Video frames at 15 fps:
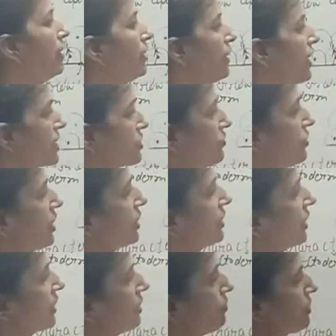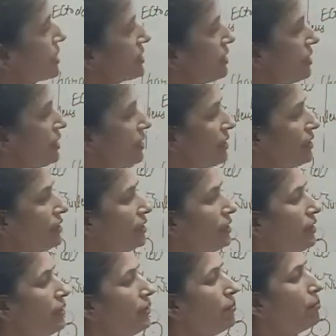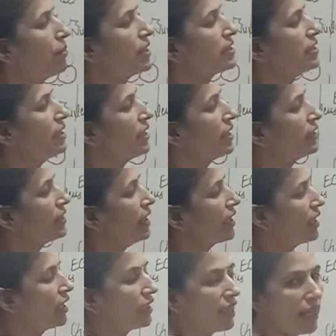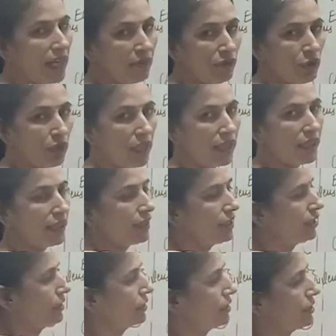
Next, where they are the present in the lung alveoli,